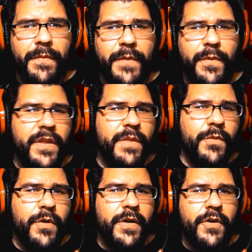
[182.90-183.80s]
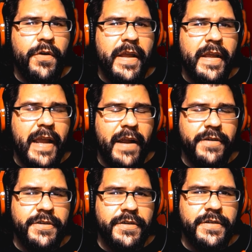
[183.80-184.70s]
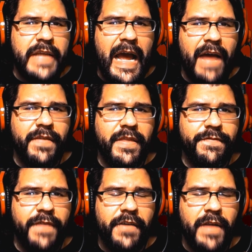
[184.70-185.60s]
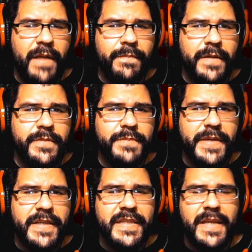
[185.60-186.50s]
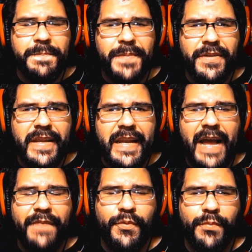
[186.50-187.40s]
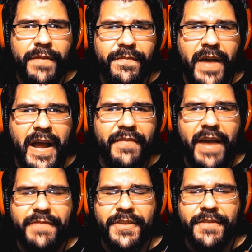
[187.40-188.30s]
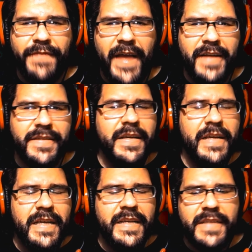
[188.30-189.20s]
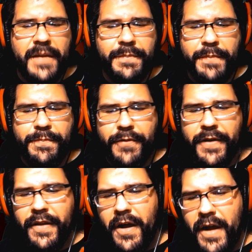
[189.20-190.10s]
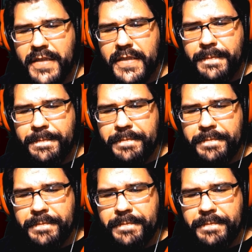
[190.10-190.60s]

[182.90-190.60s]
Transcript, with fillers: one of the more annoying characters having the fighter emblems, because the ability to have to revive after the fact is going to be pretty awesome.